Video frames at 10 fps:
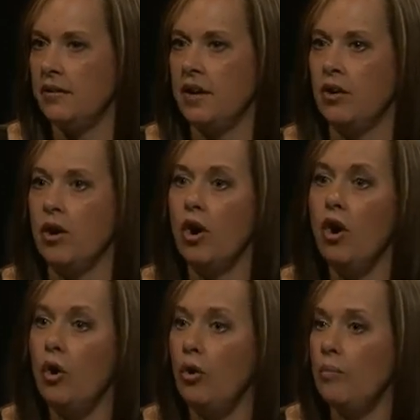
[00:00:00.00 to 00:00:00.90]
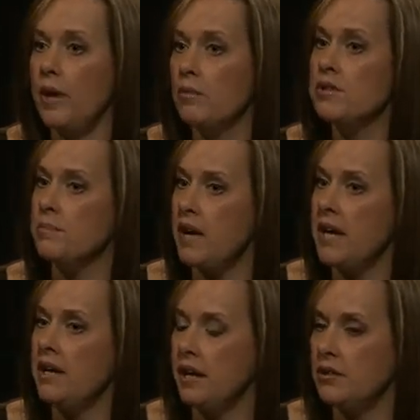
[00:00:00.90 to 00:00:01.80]
that are a home that was
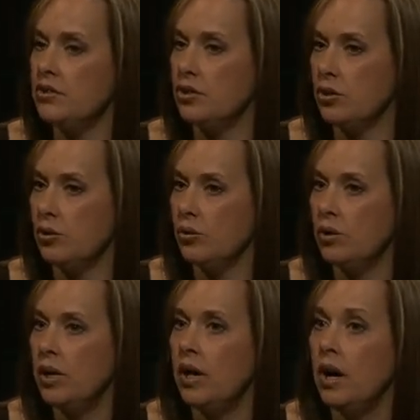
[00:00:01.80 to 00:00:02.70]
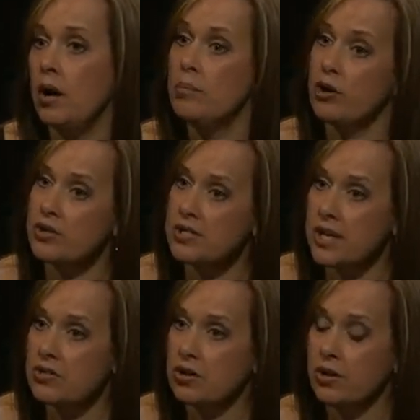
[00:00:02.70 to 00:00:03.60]
made into a birth
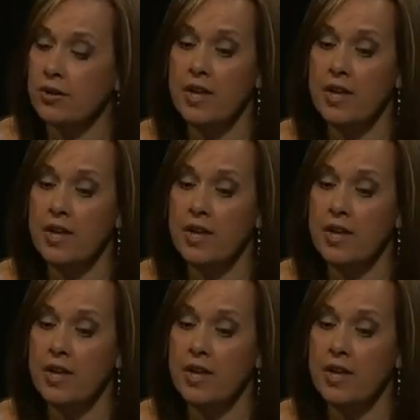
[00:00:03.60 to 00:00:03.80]
center.